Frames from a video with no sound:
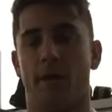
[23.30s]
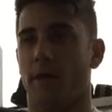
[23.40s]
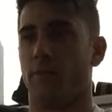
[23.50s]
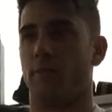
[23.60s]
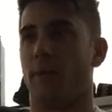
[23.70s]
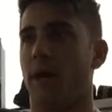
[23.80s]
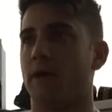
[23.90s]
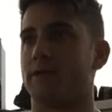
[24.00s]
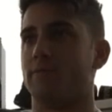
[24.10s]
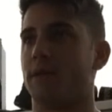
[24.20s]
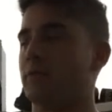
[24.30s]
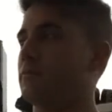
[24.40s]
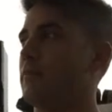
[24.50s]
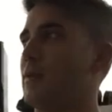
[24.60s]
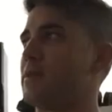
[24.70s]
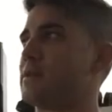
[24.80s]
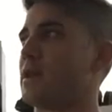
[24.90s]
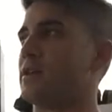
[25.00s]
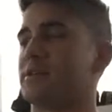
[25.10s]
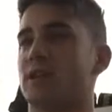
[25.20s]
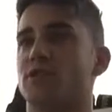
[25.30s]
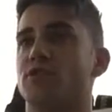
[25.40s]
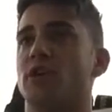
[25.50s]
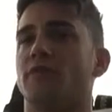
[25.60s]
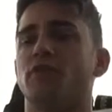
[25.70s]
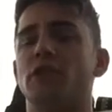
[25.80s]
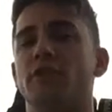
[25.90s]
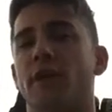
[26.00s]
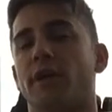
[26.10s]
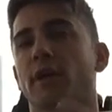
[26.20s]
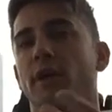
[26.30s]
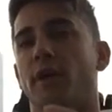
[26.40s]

And by me saying assess yourself, you need to like